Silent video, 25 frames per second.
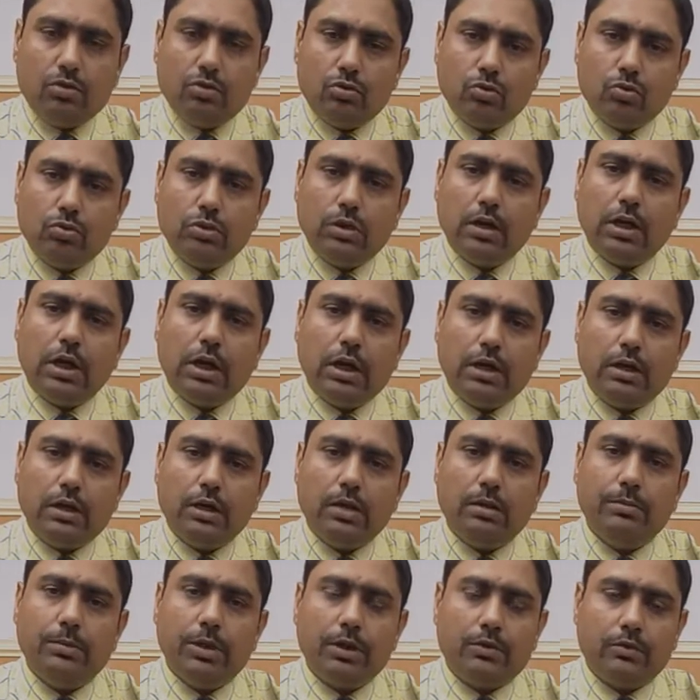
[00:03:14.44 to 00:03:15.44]
to the
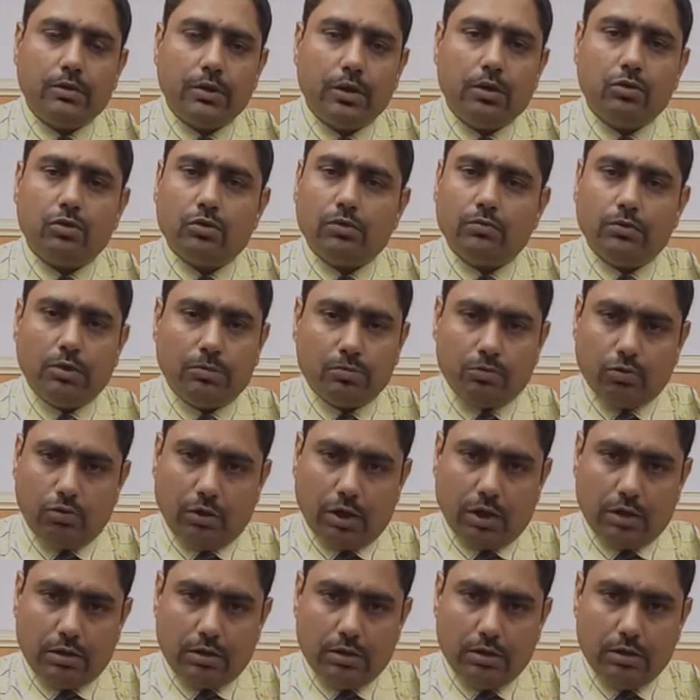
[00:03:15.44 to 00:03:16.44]
ultimate sales of the
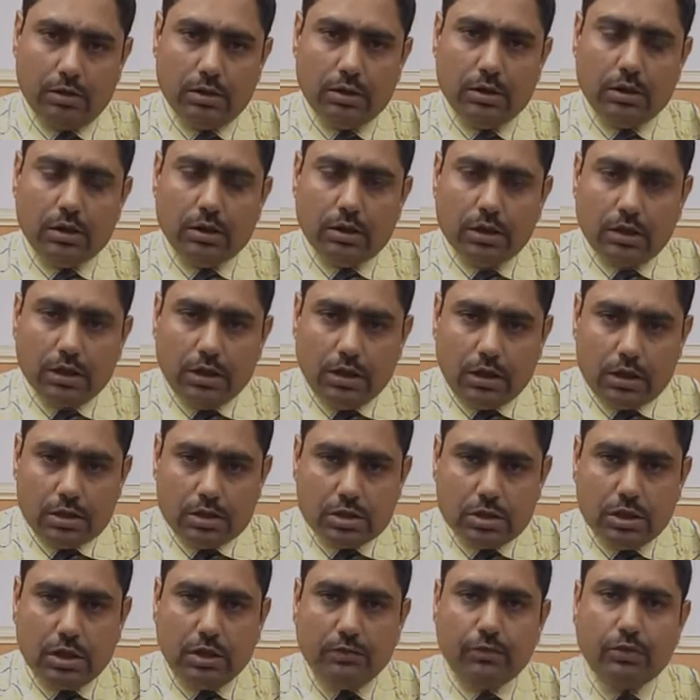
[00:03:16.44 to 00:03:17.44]
product.
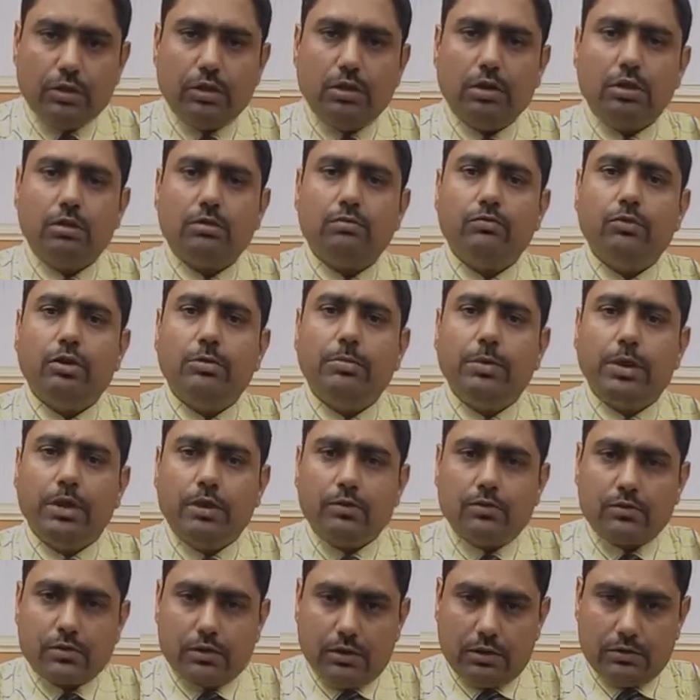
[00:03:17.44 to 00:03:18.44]
Each and everything will be
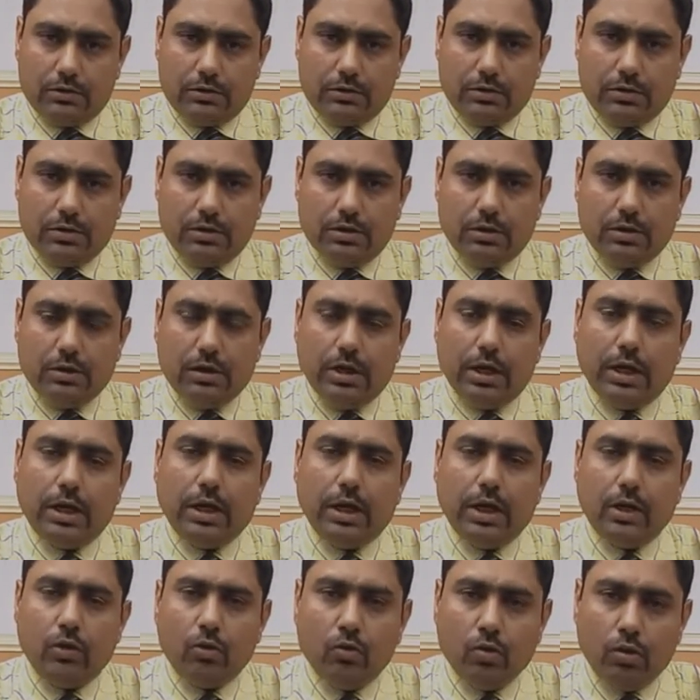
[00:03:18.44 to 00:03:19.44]
discussed and
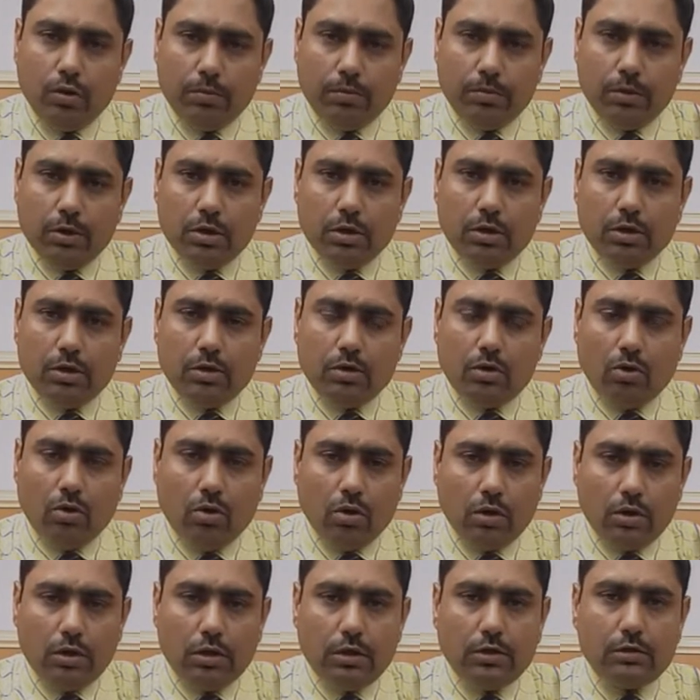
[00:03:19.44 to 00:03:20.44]
I hope
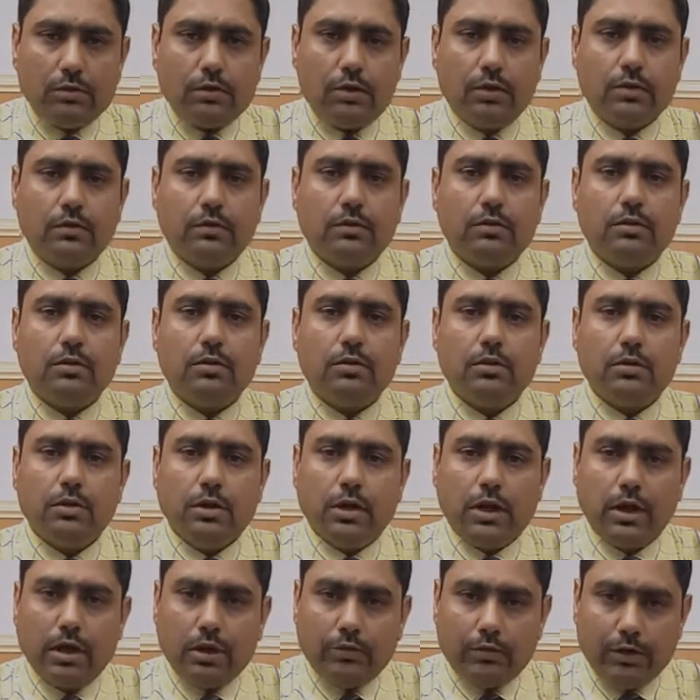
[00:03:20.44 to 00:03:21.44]
all these things
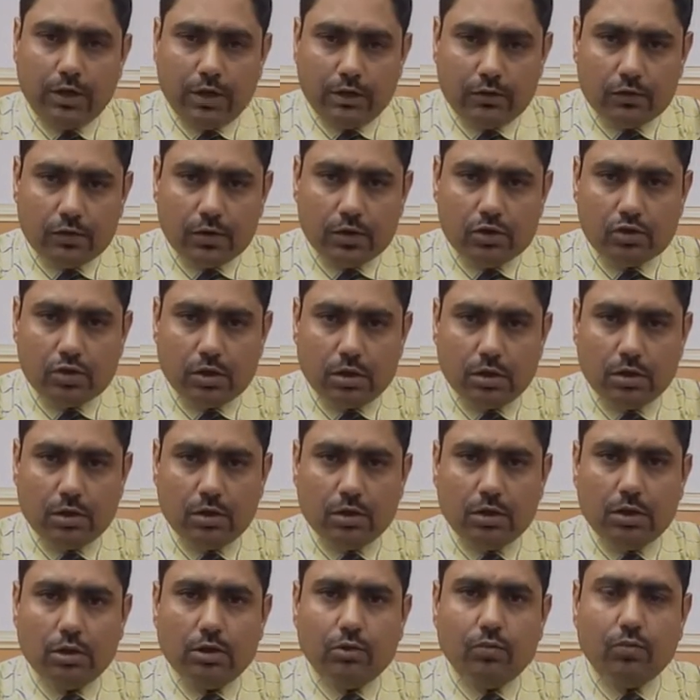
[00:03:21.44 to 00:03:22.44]
and our discussion
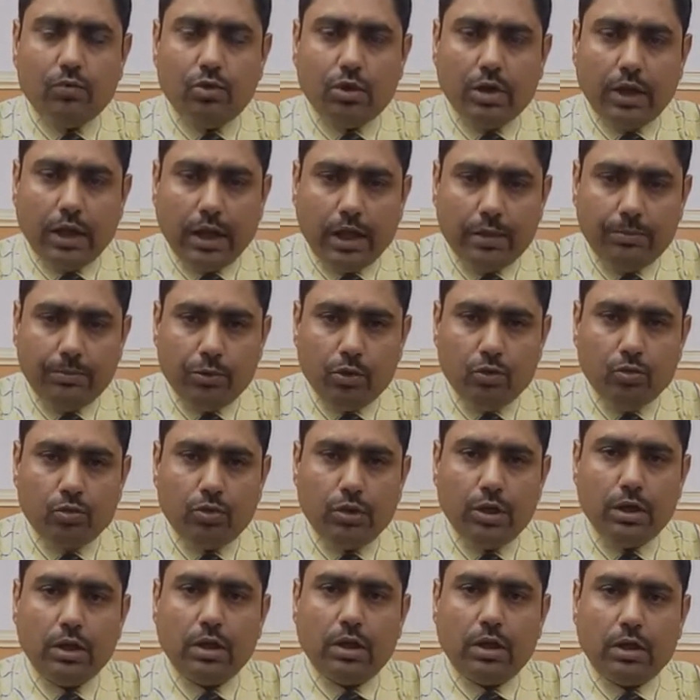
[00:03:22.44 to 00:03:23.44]
would help you
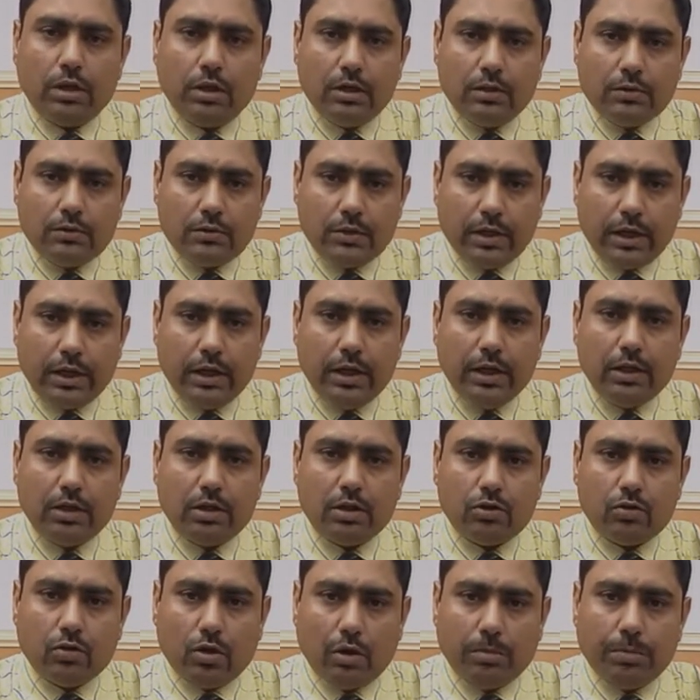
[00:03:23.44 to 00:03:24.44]
in understanding
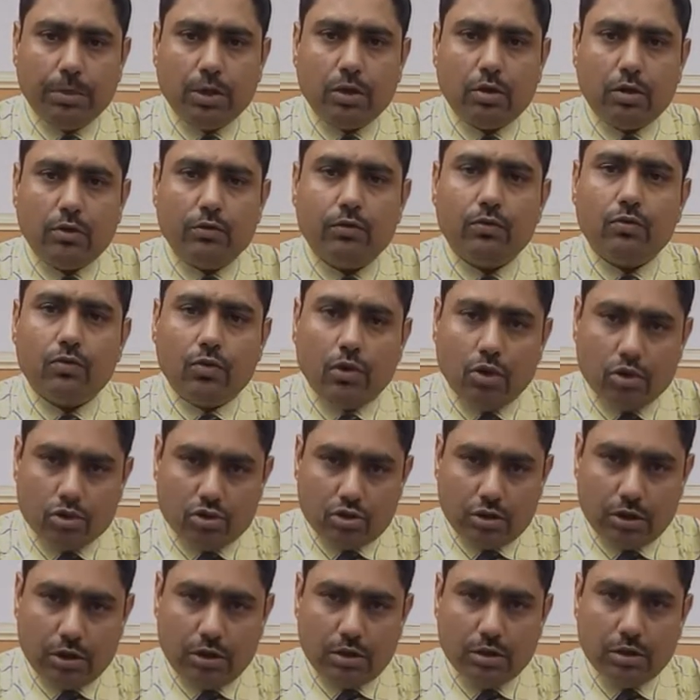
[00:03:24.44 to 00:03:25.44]
the topic of cost
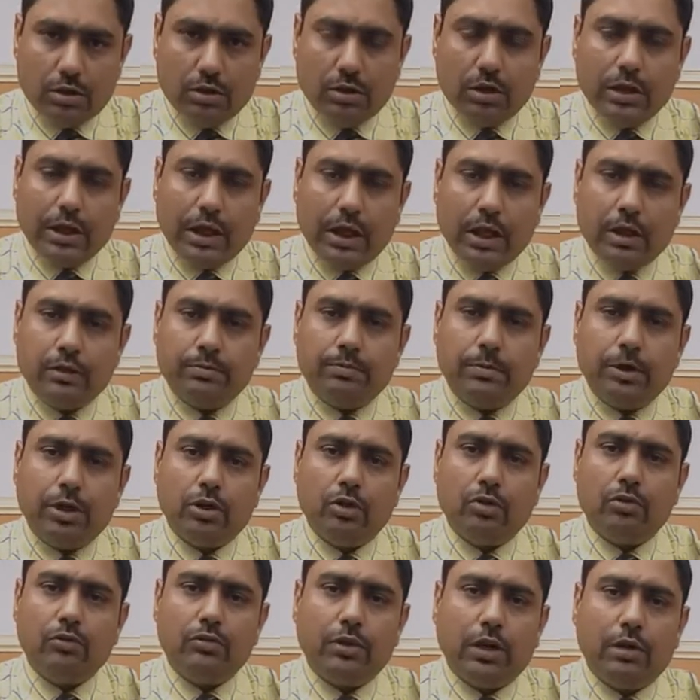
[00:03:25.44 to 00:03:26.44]
sheet as per
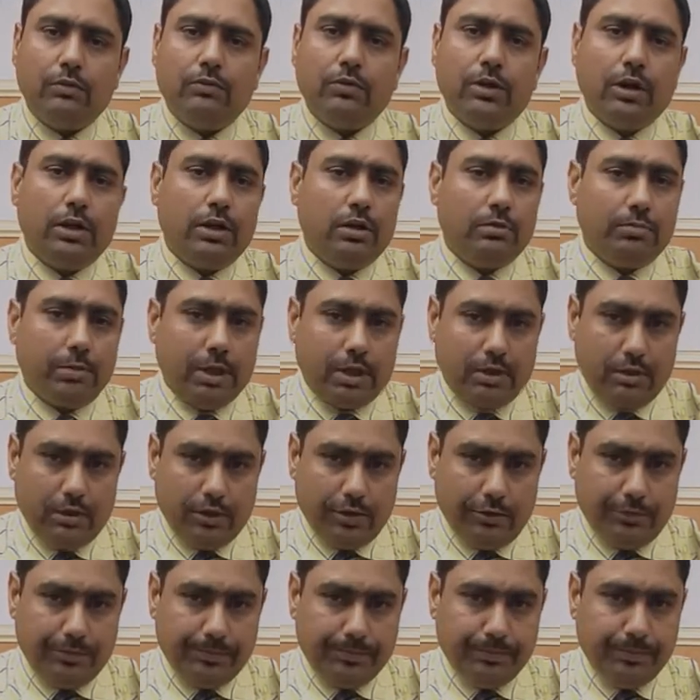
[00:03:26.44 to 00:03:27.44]
your self-learning material.